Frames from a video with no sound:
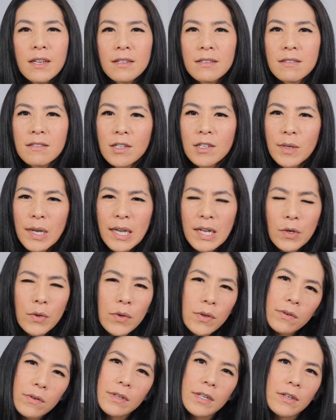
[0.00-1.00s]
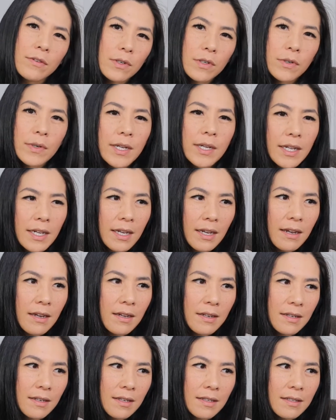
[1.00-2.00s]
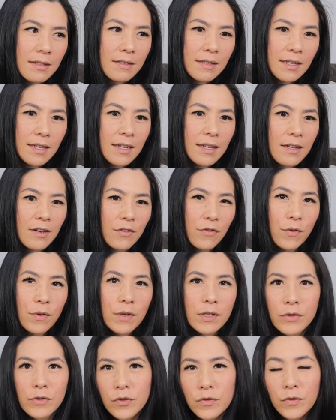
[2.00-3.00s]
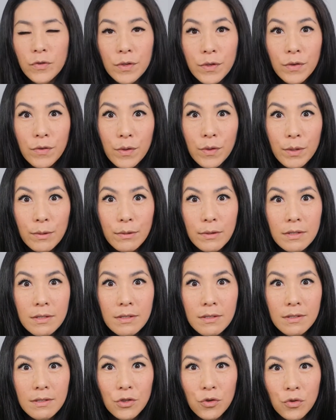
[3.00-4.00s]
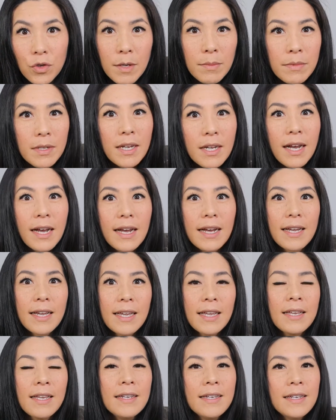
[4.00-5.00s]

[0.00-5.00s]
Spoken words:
So I Googled it real quick, and it said 444 was extremely high,